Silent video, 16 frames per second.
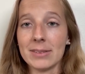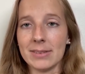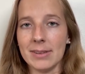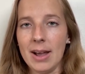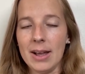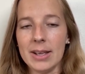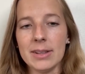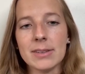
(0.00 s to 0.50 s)

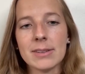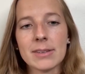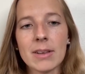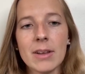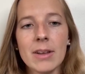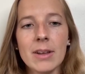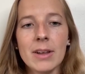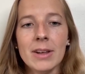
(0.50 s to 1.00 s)
size
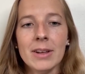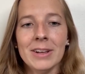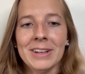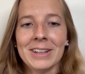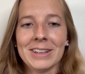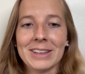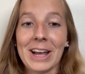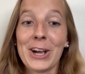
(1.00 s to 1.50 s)

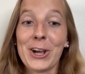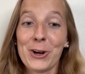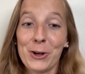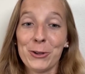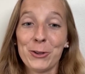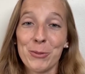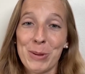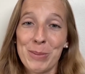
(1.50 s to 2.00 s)
that could
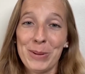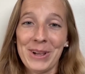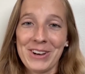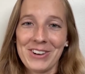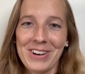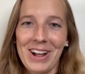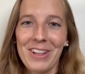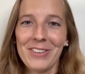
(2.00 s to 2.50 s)
also be
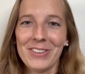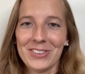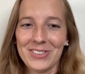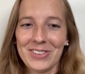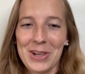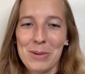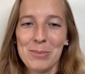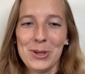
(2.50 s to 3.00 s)
planted out this
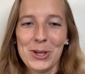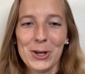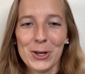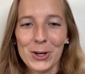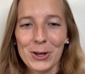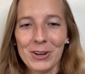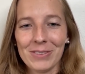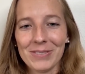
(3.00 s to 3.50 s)
same
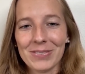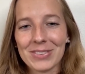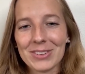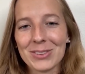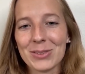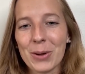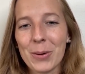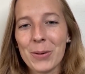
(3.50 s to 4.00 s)
year.
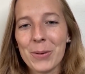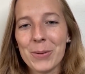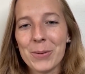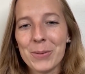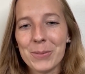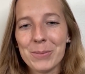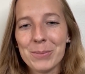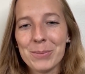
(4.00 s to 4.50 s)

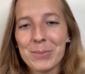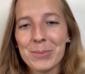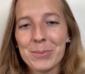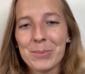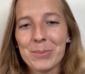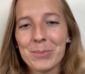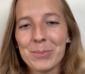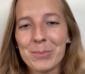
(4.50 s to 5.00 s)
So
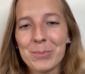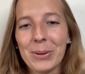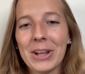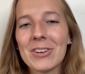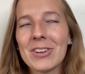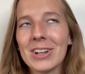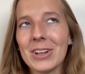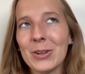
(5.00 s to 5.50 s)

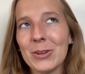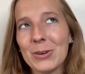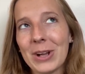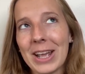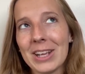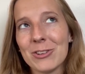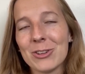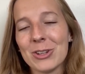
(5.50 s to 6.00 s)
planting
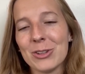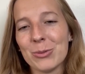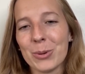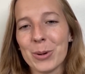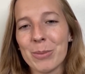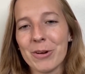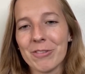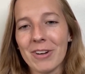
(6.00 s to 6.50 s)
locations
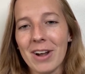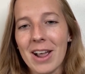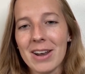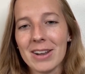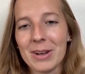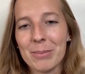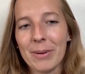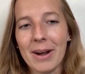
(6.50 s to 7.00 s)
were
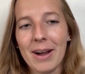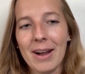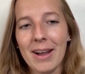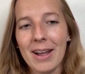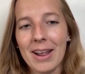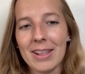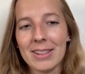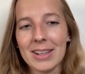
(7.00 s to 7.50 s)
provided
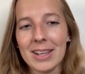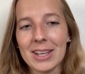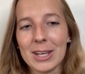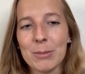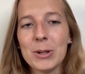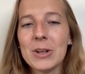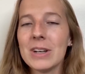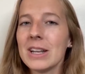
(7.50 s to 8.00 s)
by the
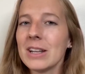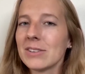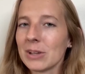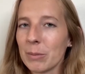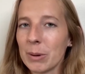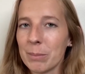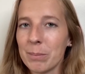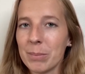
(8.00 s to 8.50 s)
communities
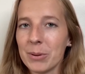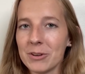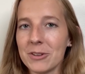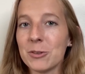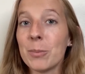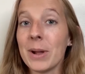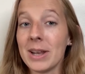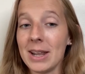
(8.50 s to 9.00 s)
that were
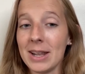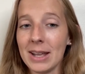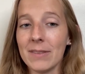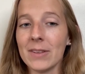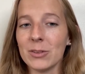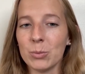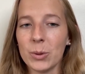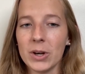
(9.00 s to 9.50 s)
participating in
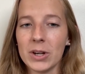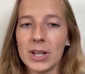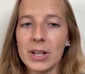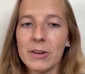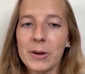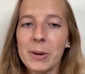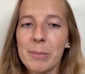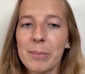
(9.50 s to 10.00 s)
this working
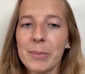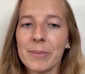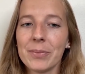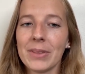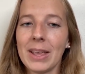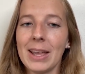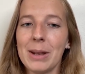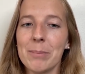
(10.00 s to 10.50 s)
group,
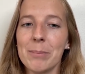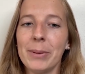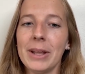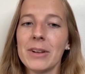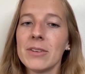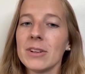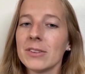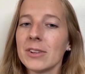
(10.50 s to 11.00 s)
and
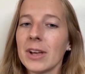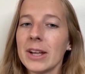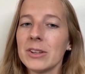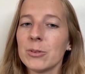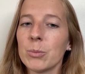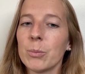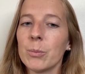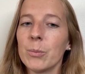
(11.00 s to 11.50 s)
planting
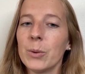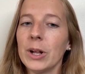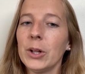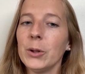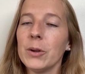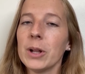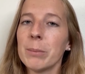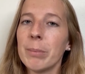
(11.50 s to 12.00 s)
sites
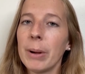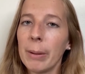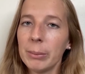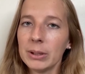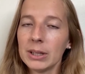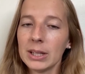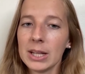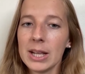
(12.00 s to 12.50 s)
included
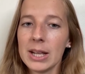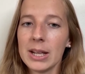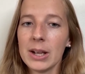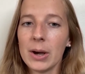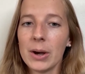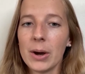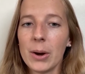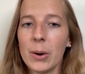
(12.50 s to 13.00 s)

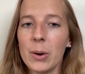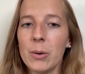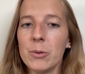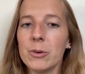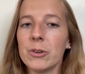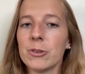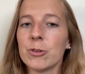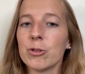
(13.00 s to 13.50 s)
publicly
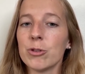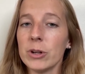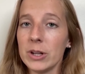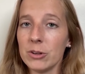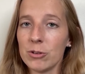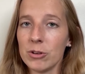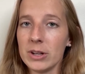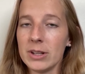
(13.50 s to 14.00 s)
owned street